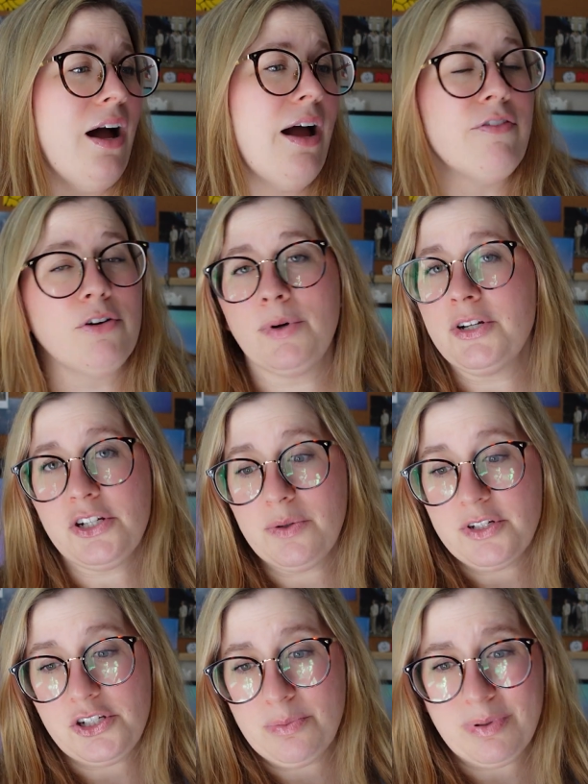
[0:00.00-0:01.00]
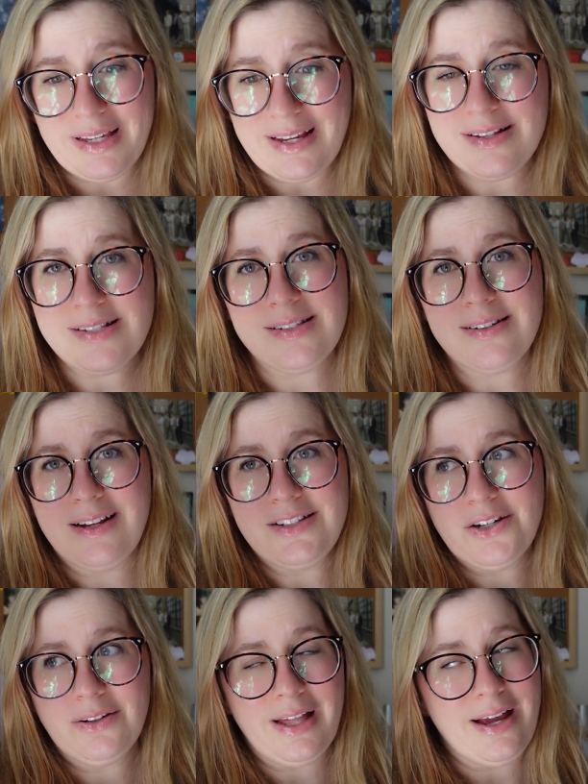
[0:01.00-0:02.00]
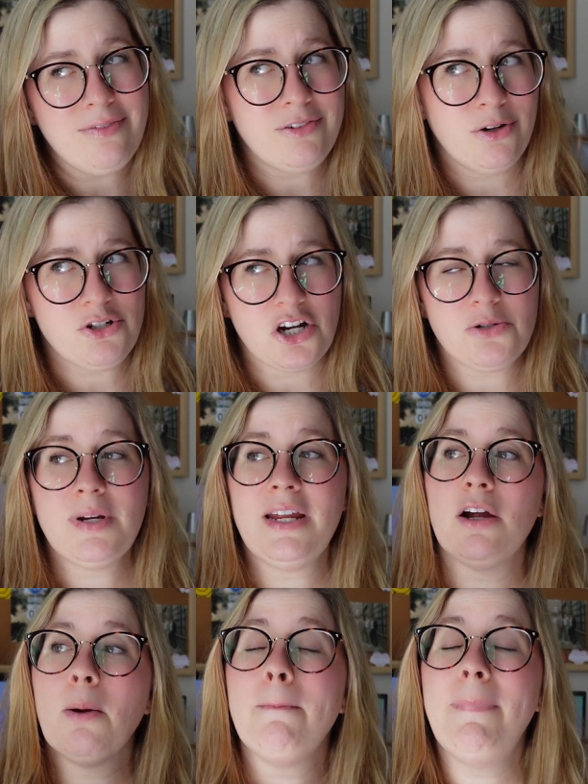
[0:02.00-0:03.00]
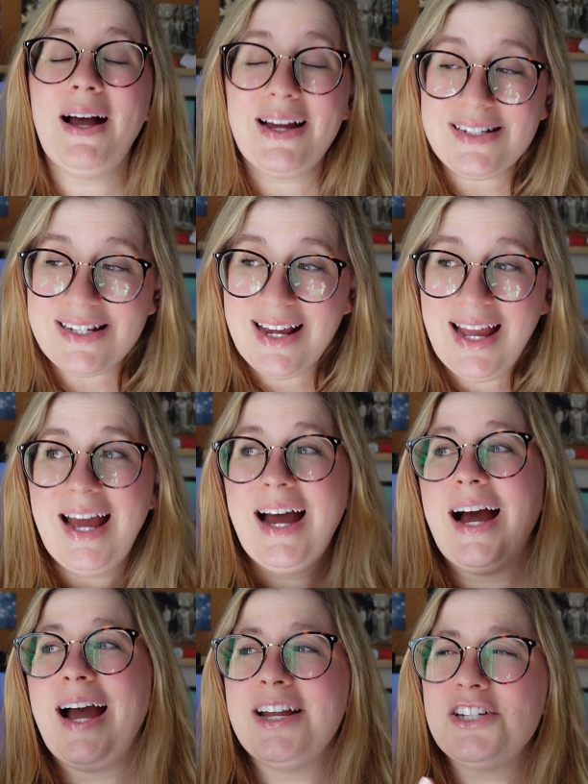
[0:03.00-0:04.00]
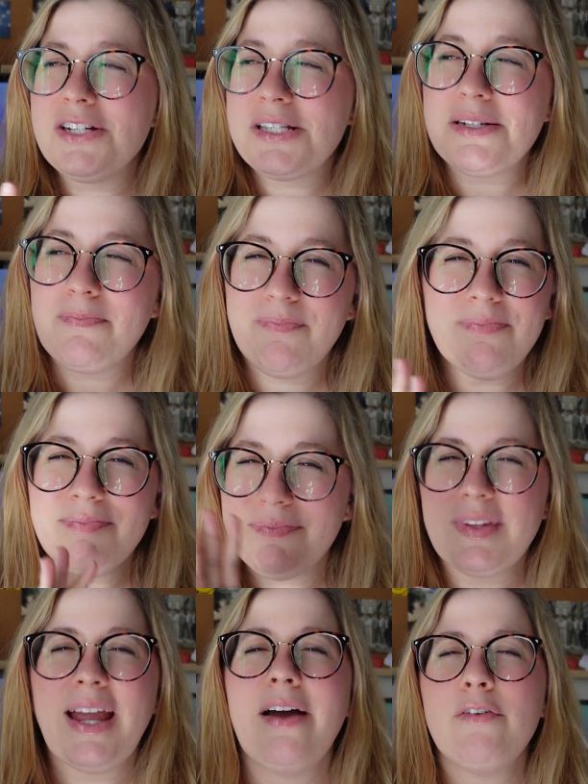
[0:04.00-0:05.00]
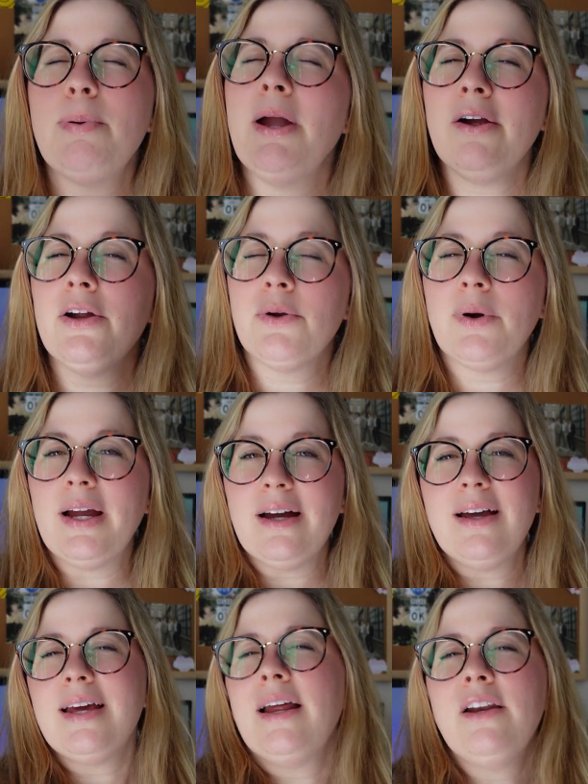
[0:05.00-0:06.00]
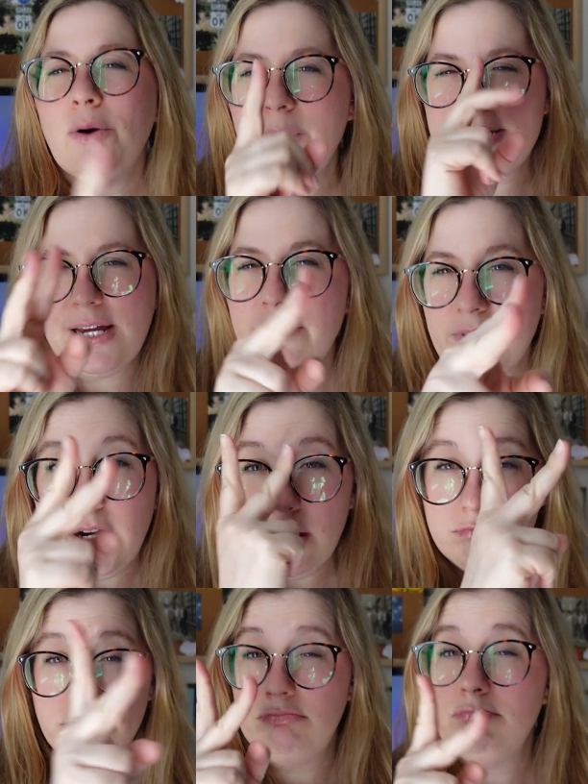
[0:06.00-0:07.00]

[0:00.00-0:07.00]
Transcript: Everyone do as you please. It's your life, no judgment here, but I just, I have a paranoia and I know what's out there.